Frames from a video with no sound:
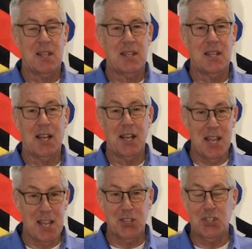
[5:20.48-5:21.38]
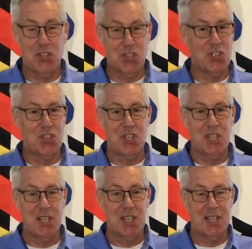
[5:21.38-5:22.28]
The list
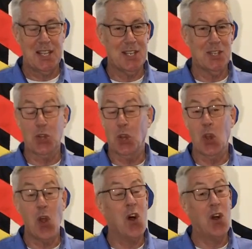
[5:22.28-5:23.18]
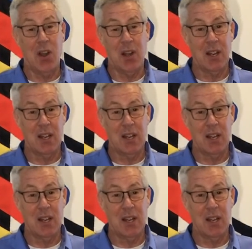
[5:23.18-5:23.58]
is long.